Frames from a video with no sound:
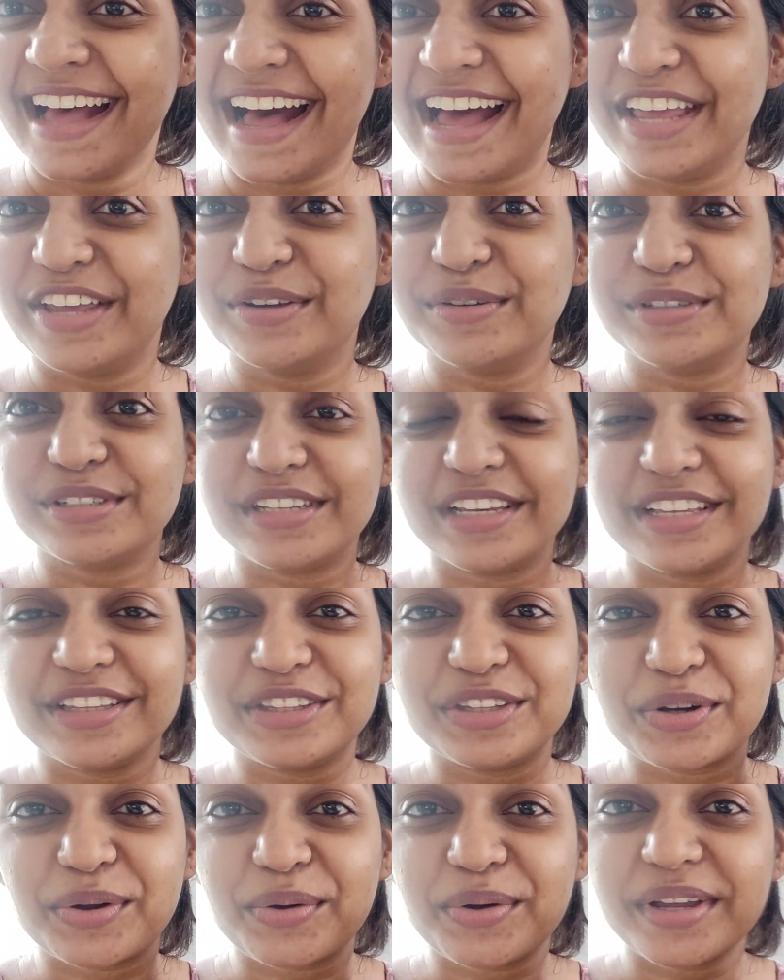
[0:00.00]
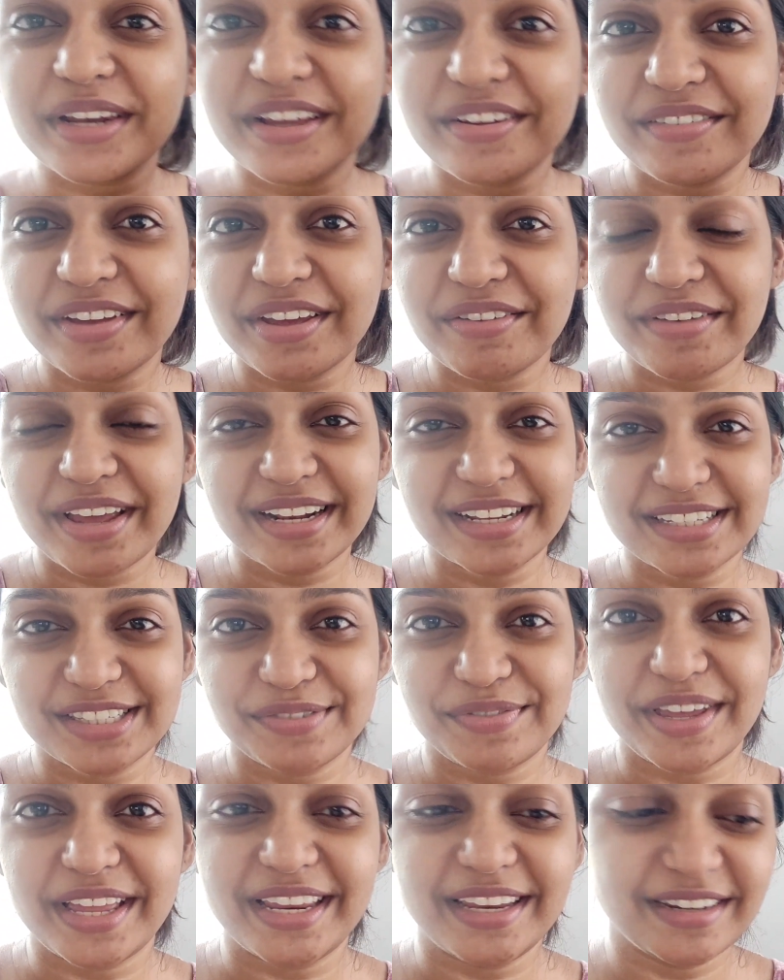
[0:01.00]
I usually throw it away when
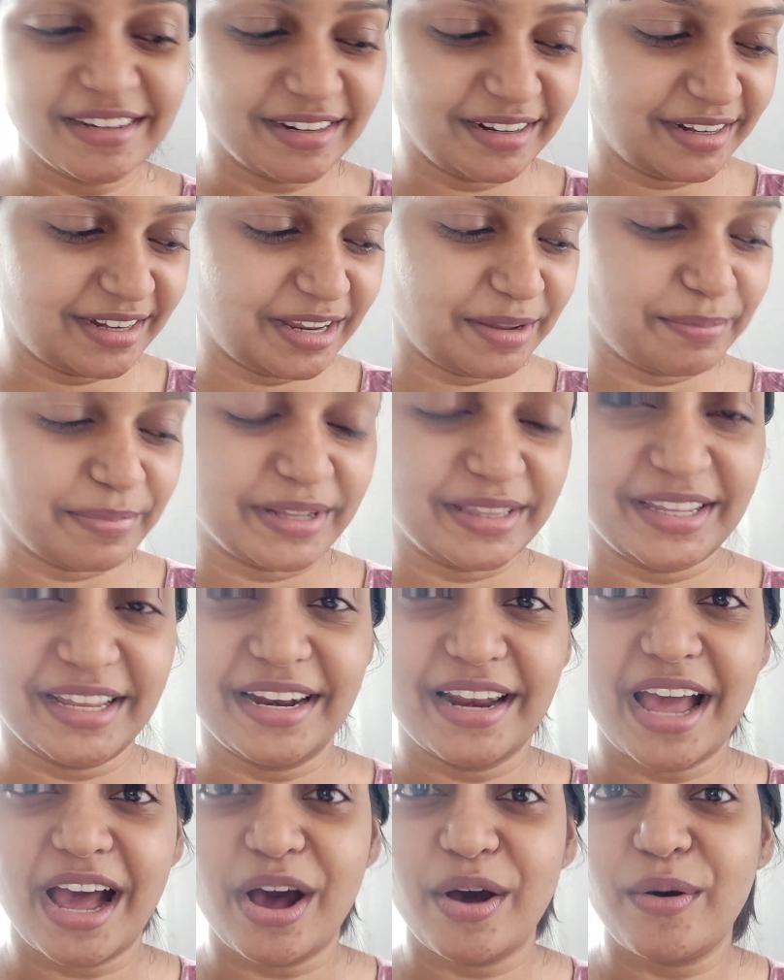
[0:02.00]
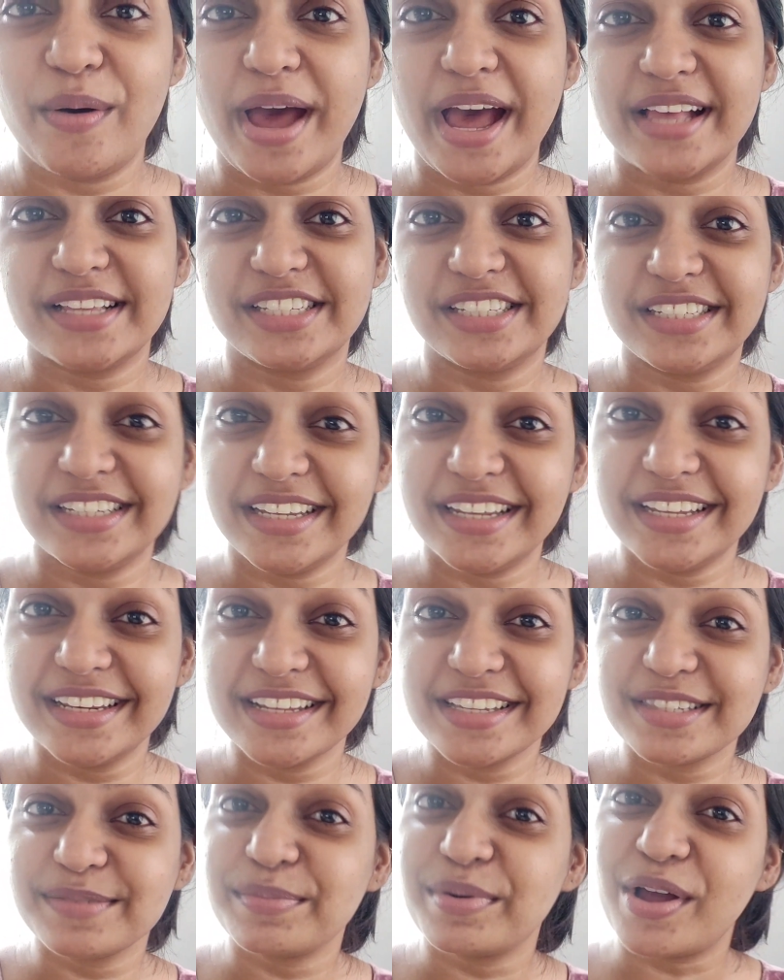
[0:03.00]
it's very dirty, but then now as
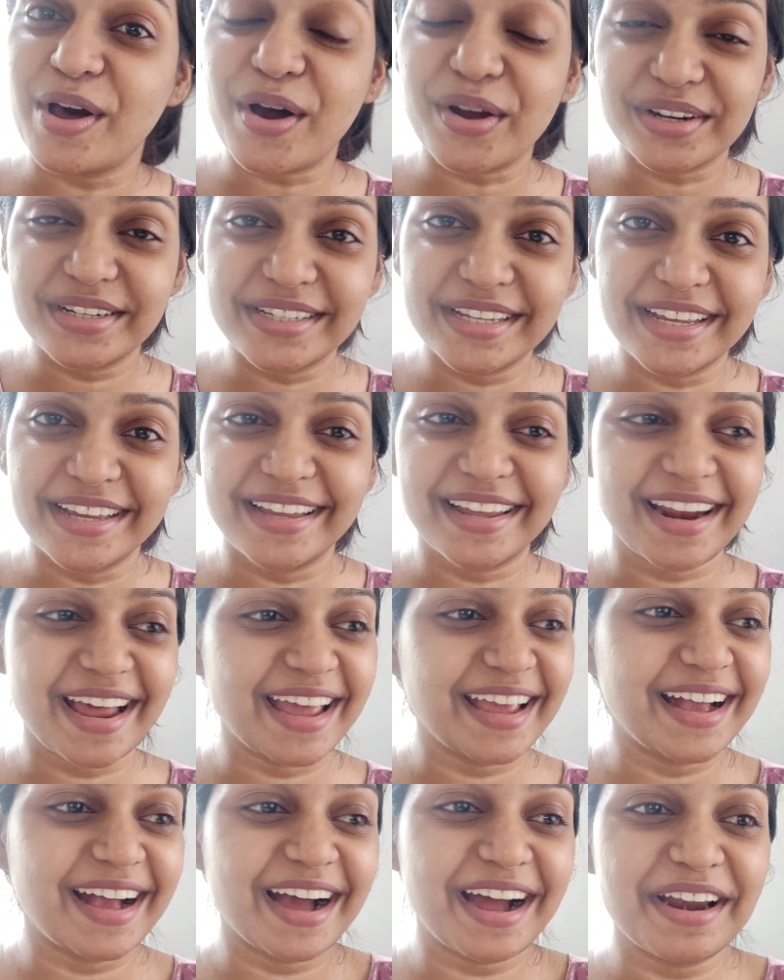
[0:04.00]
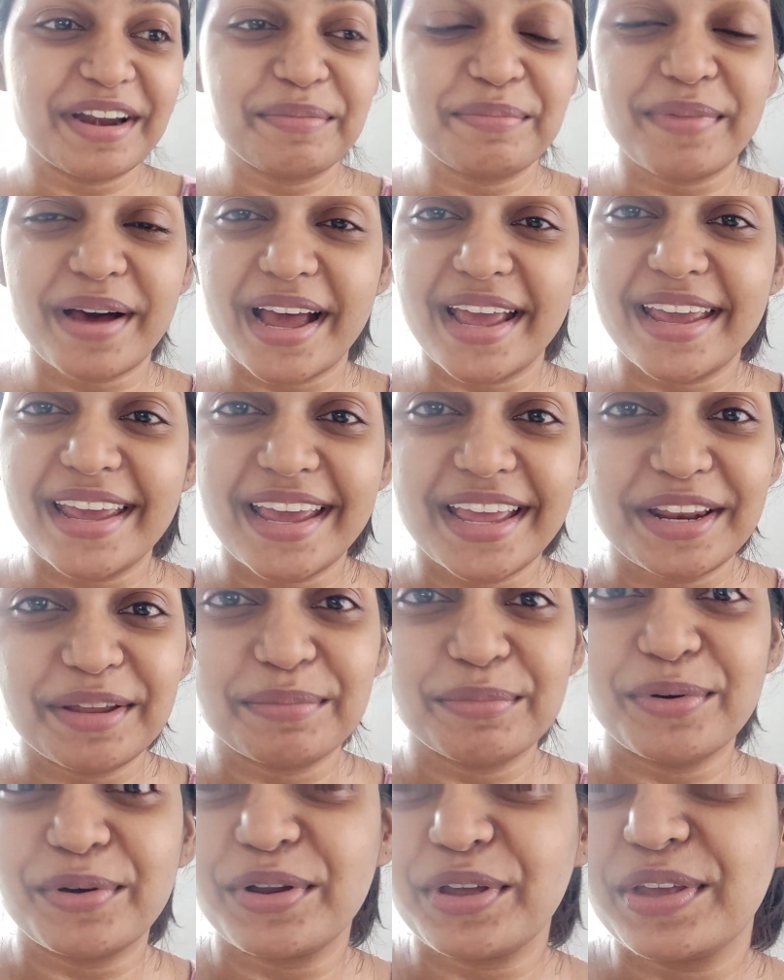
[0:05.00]
Shein is blocked here, I can't buy
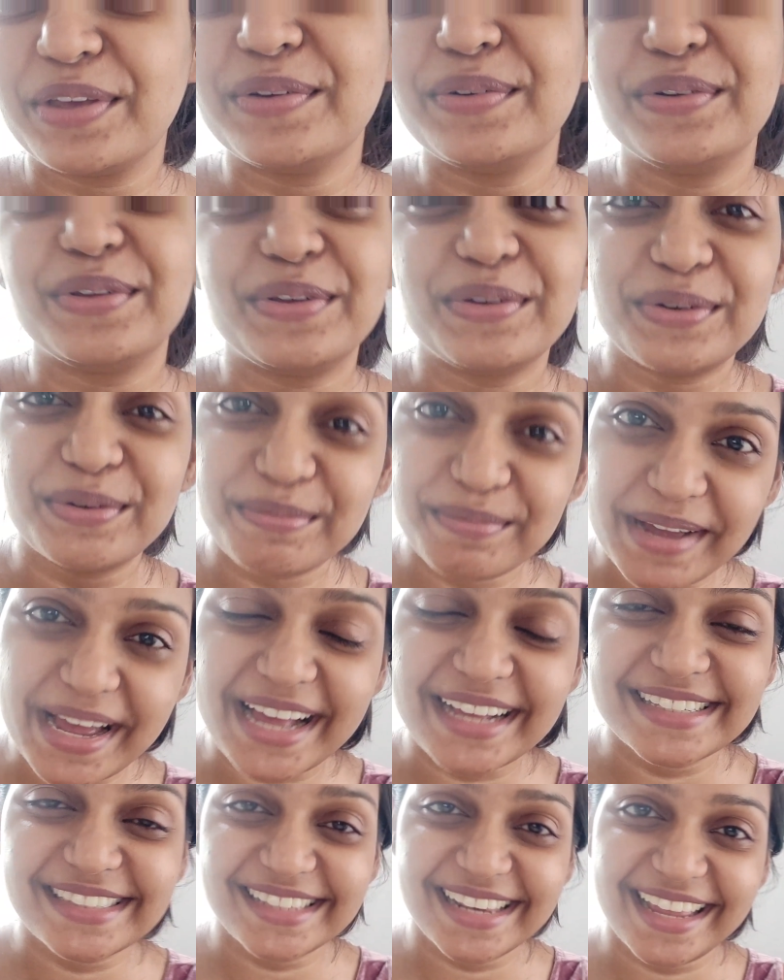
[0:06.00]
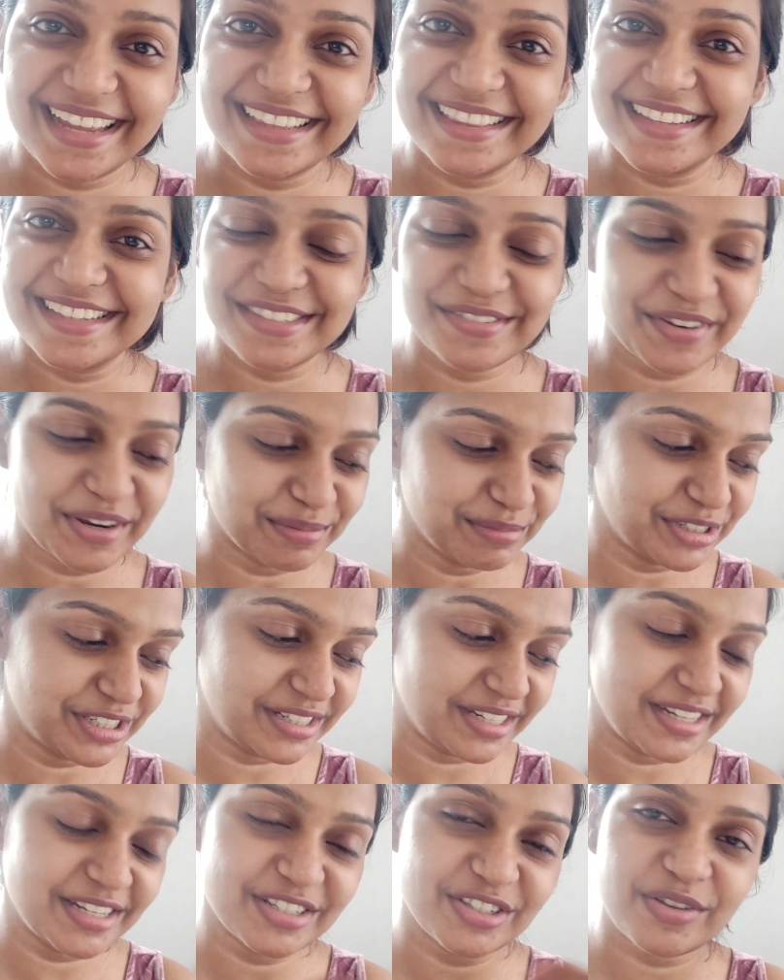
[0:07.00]
any more cute bags like this from
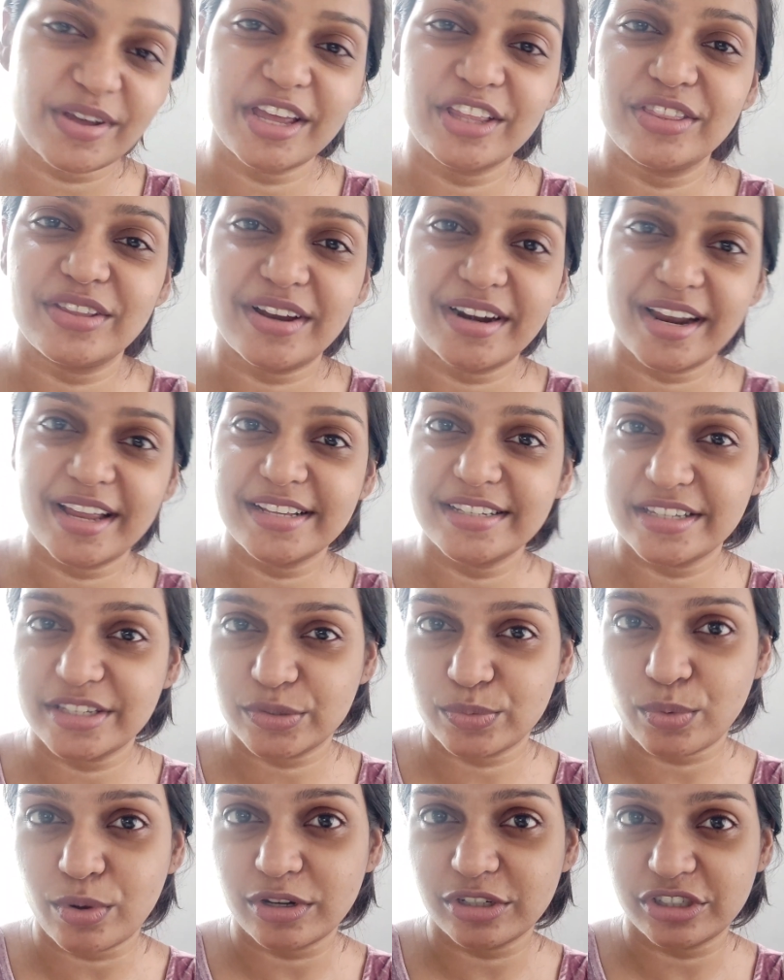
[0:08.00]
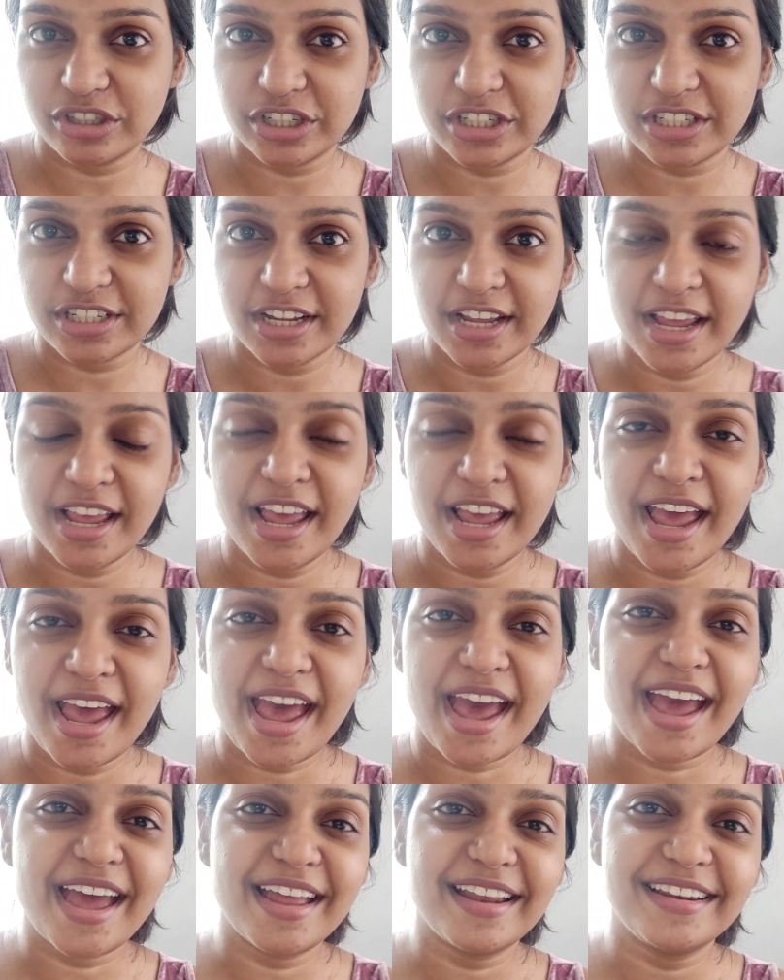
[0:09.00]
Shein. So I thought I'll just wash it
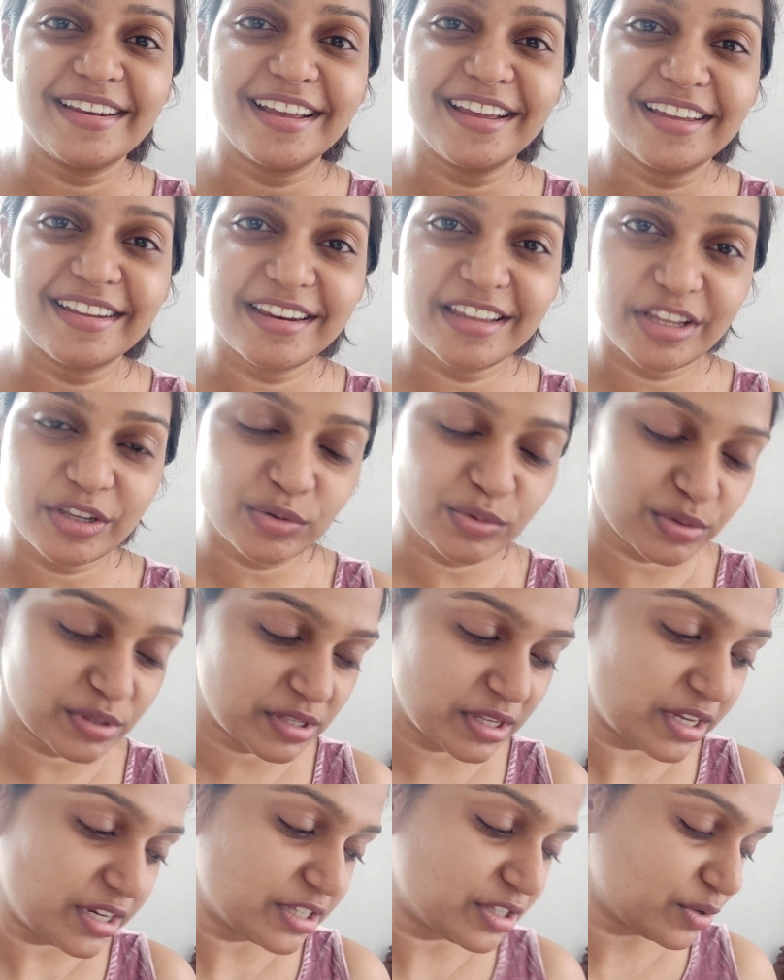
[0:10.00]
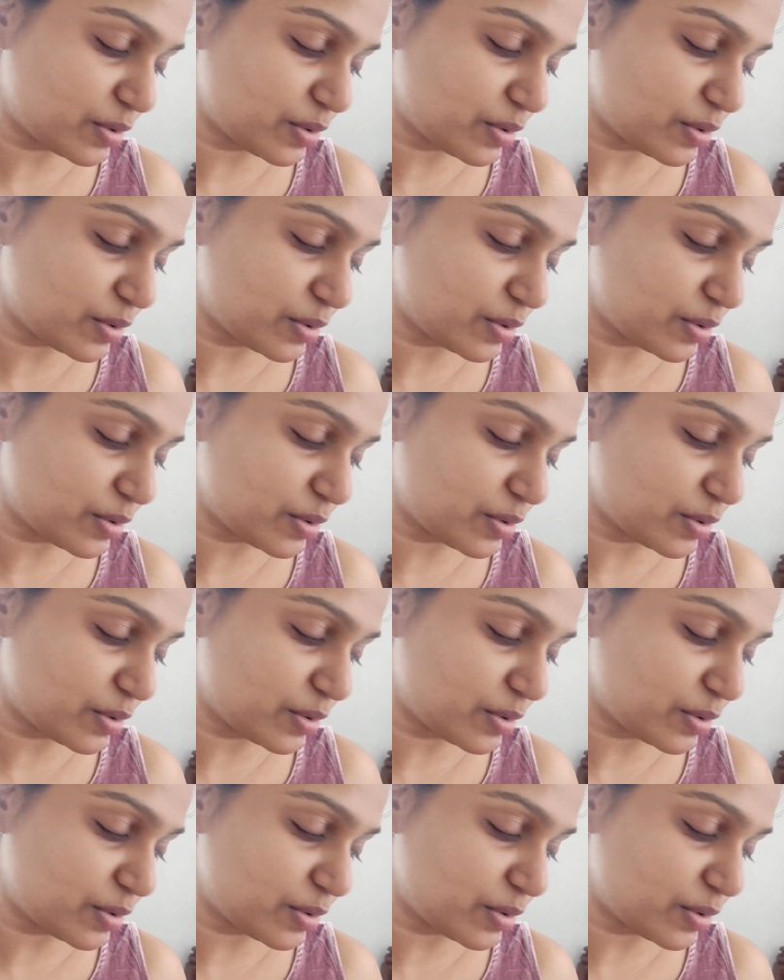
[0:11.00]
and reuse it.